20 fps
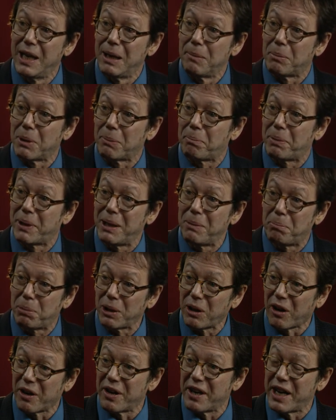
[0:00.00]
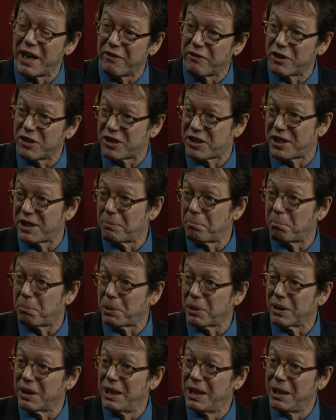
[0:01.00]
But people are never
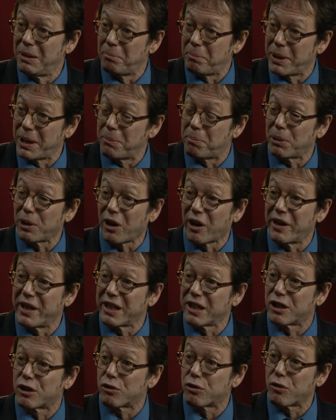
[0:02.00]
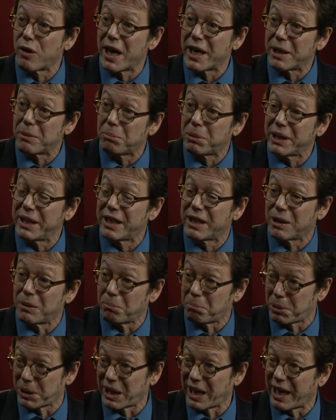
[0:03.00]
simple. People are incredibly
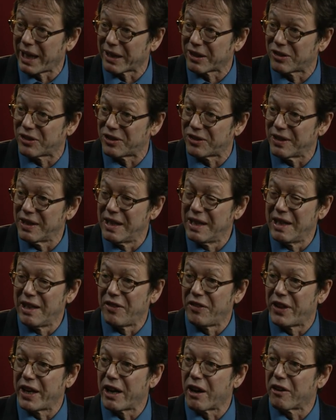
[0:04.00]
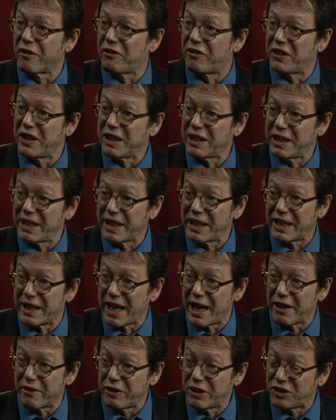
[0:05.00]
complex. They are feeling in
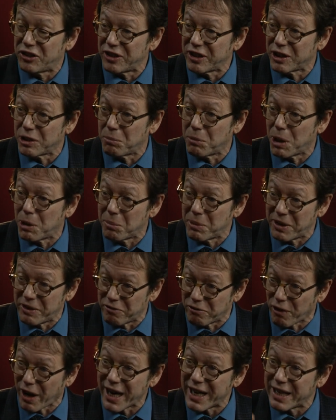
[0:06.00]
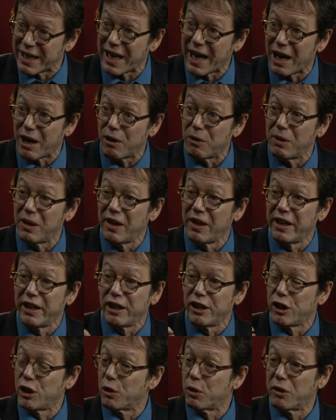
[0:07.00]
every single moment right now,
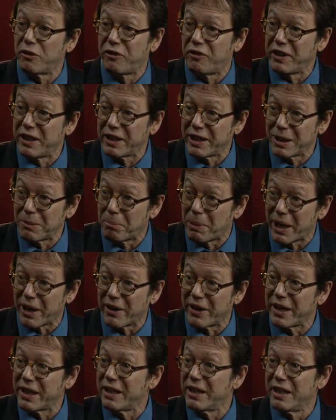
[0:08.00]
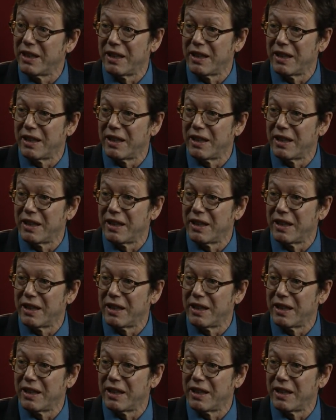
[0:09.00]
you're feeling, Barry,